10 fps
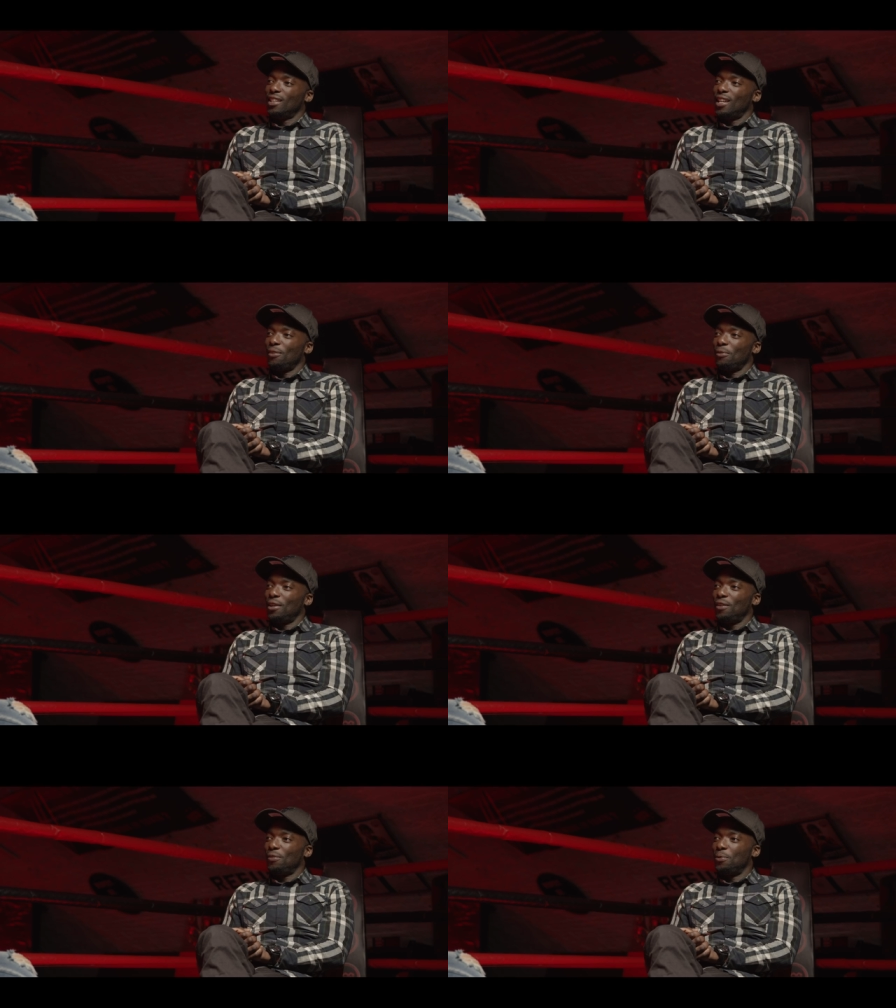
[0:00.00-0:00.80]
get
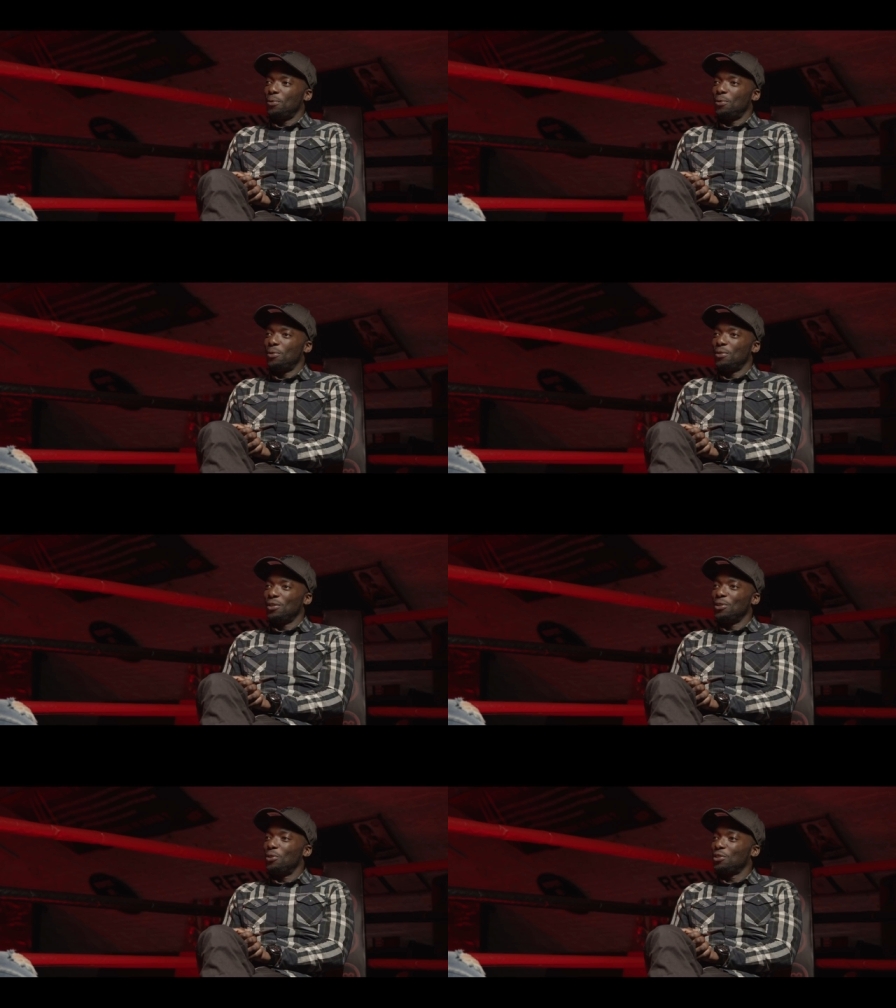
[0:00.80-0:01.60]
ready for
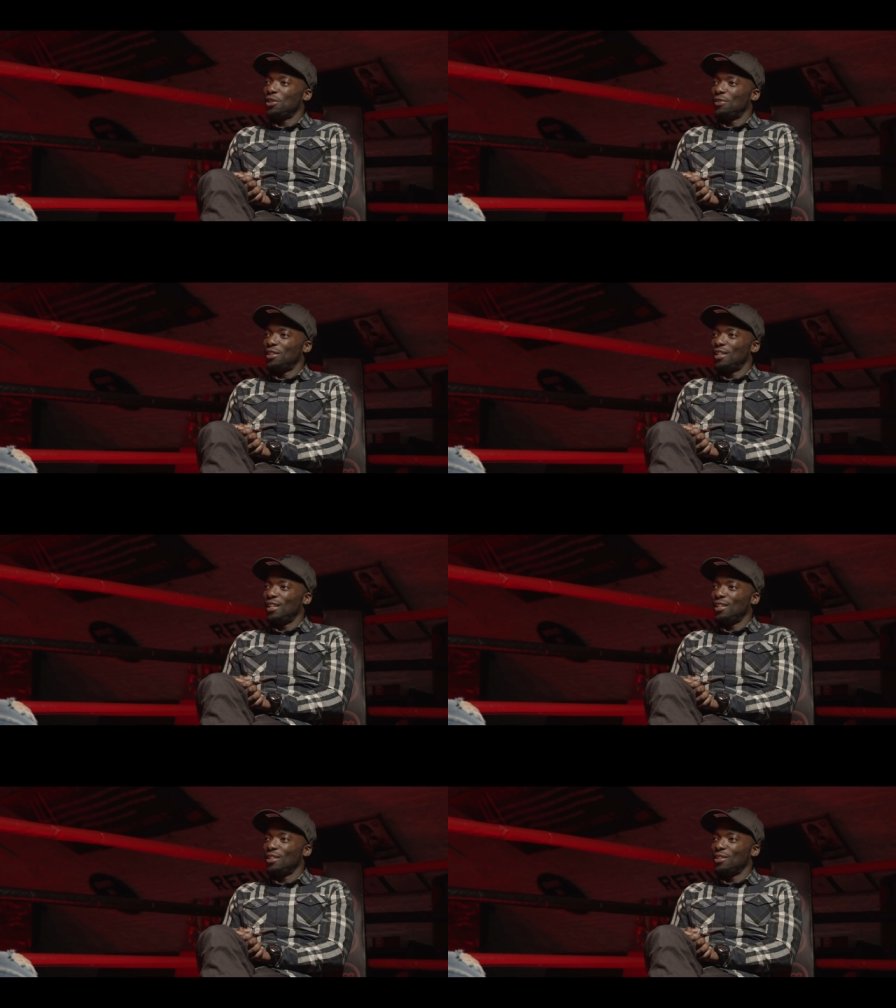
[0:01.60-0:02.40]

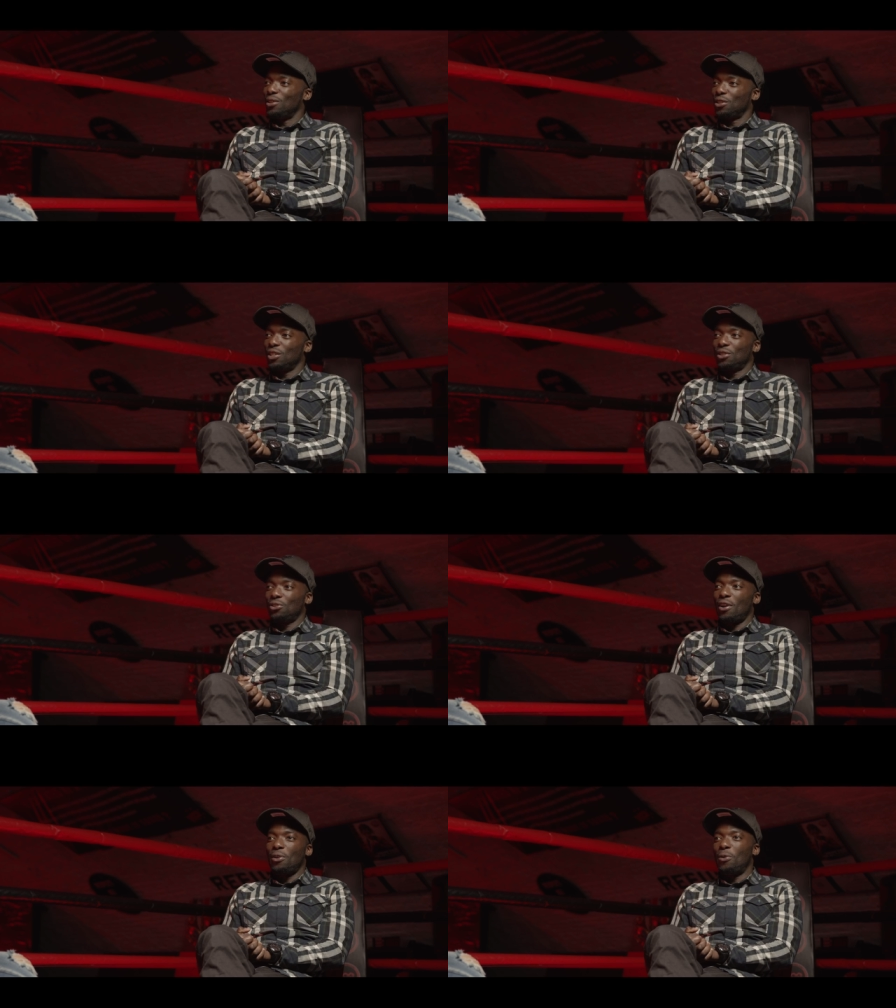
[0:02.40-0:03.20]
longevity, not just
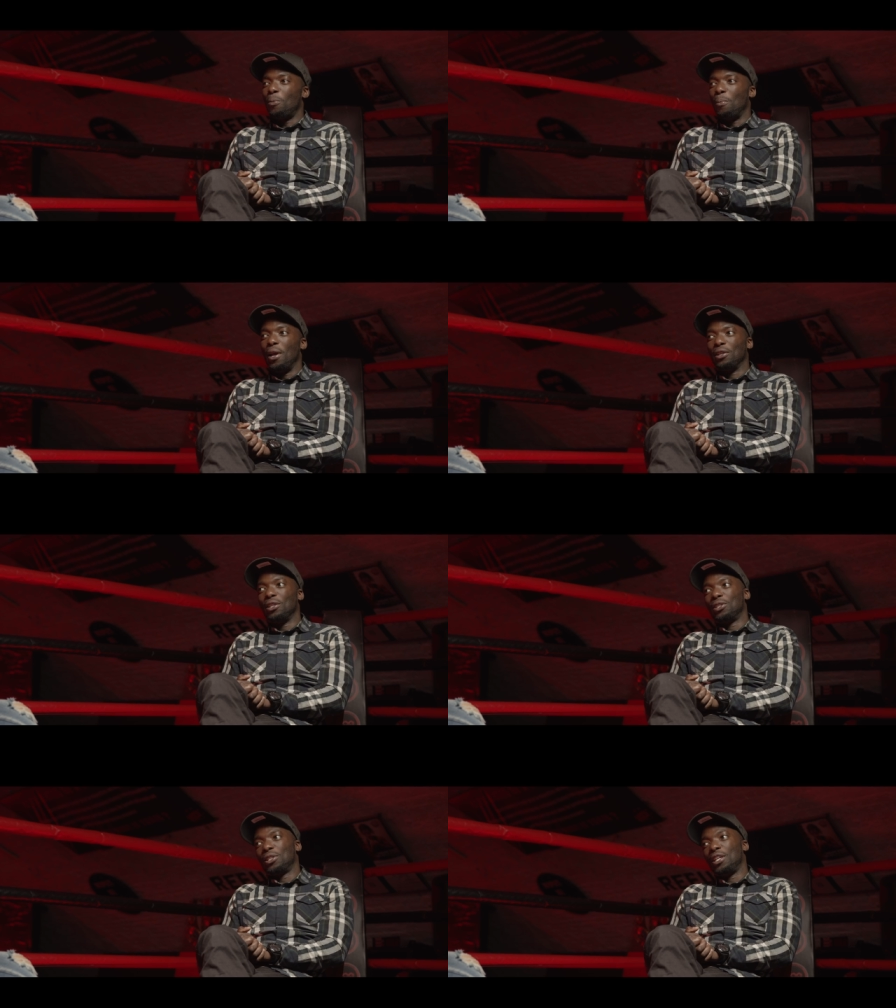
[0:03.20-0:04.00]
try to make
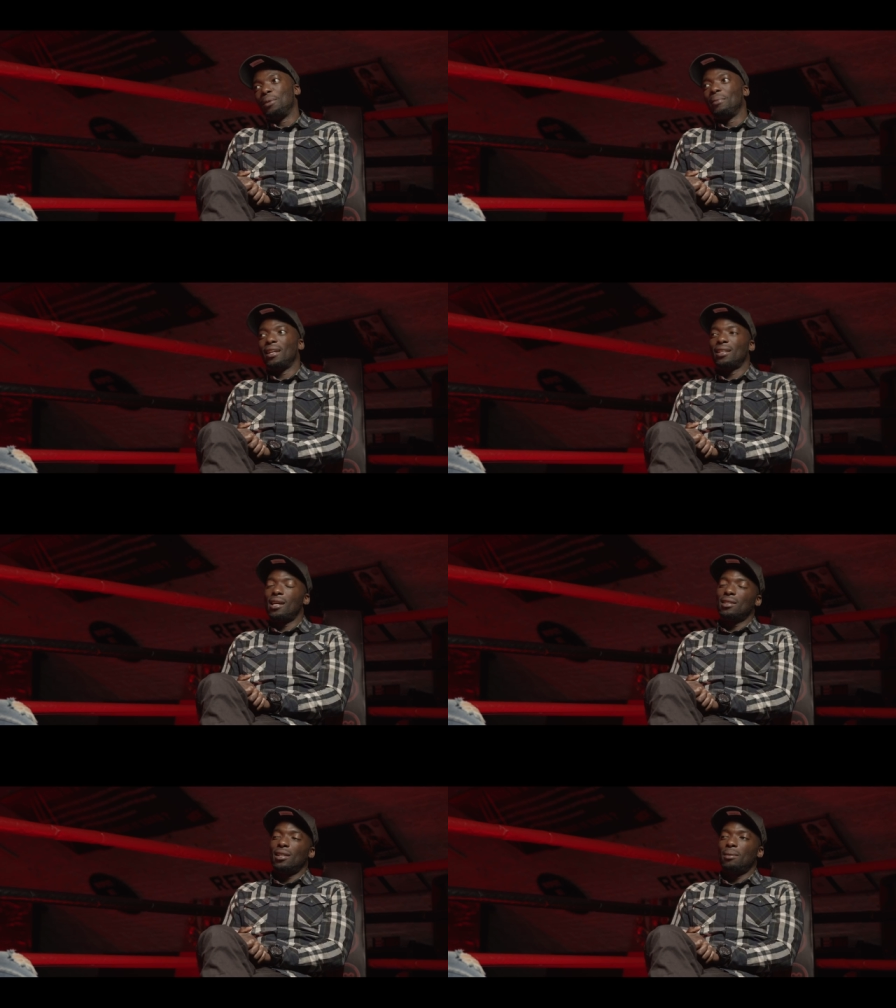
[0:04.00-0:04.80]
this team, make
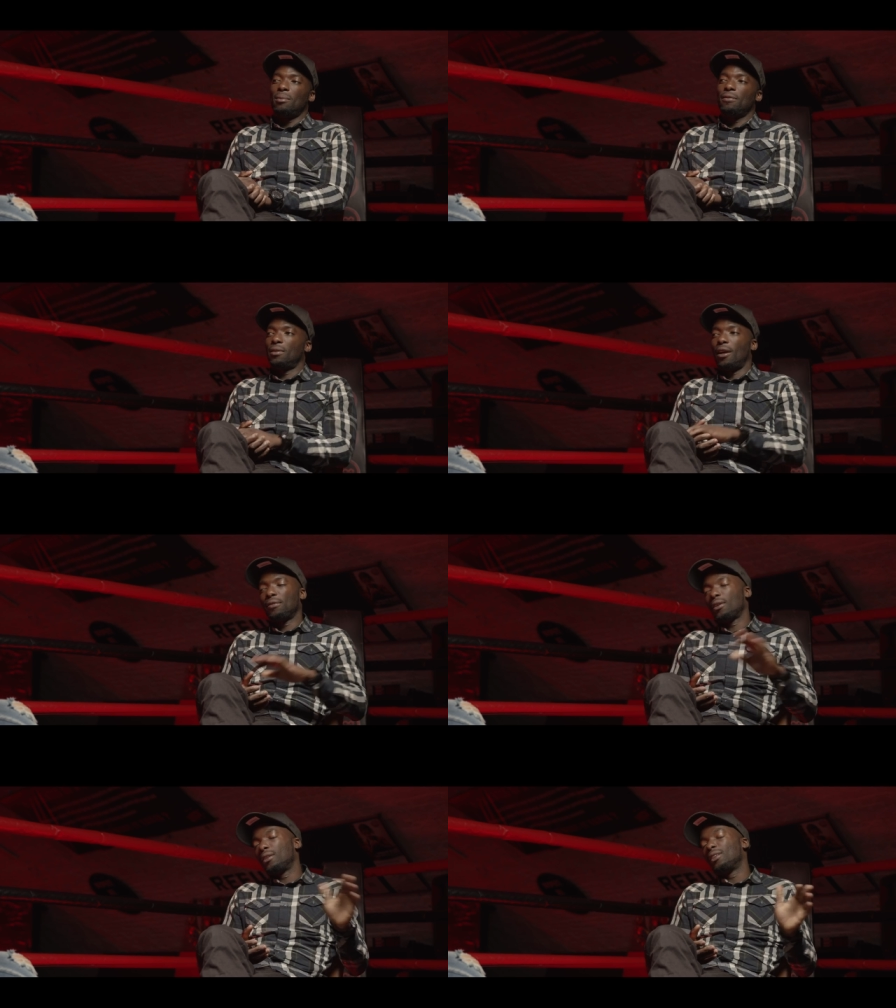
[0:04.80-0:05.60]
that team.
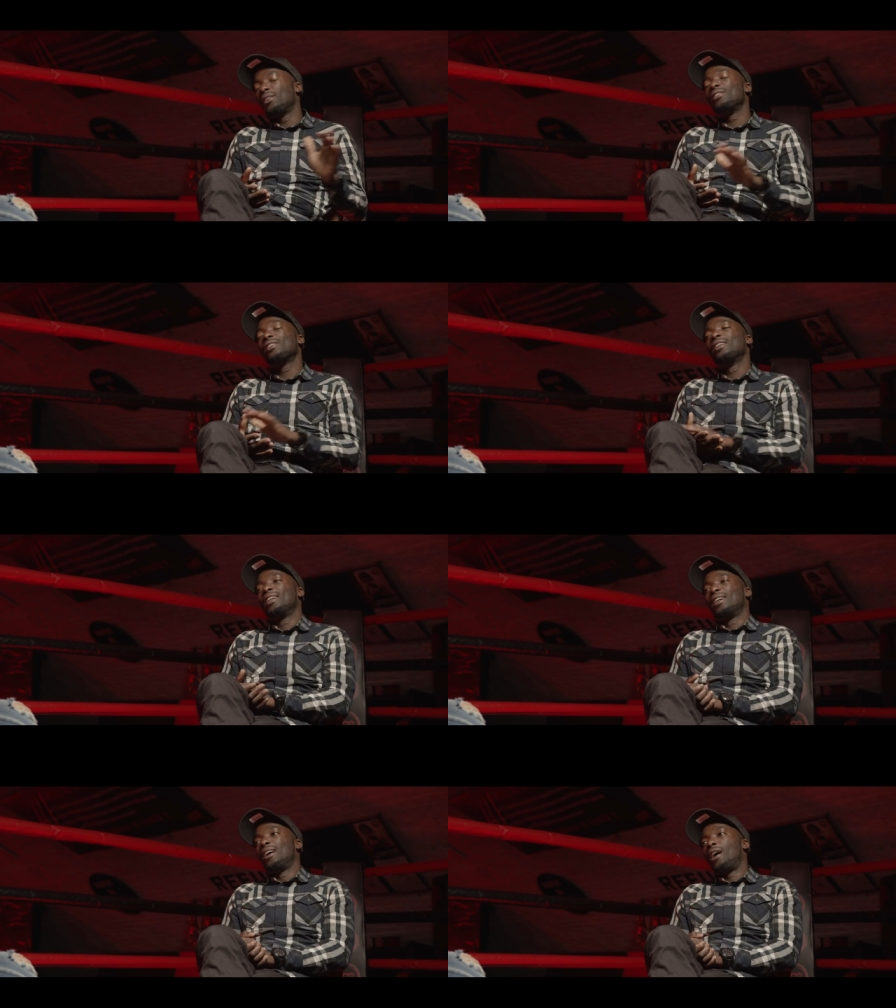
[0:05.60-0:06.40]
I've done those.
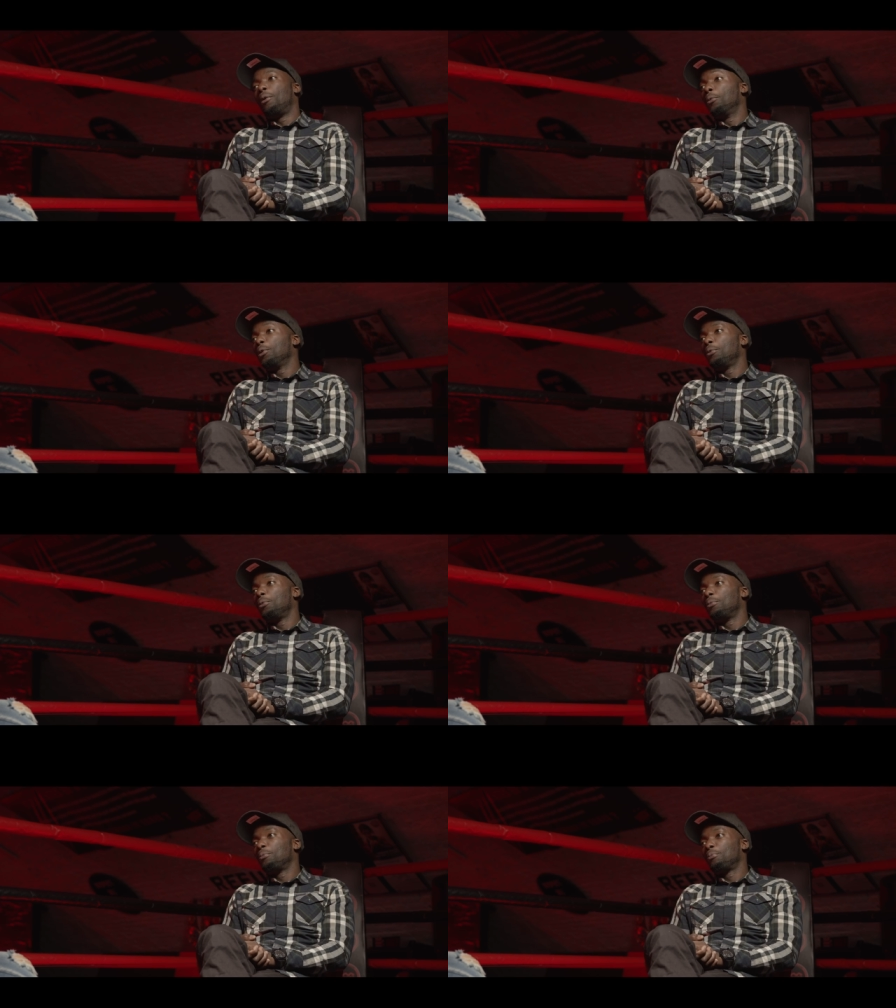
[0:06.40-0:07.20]
I will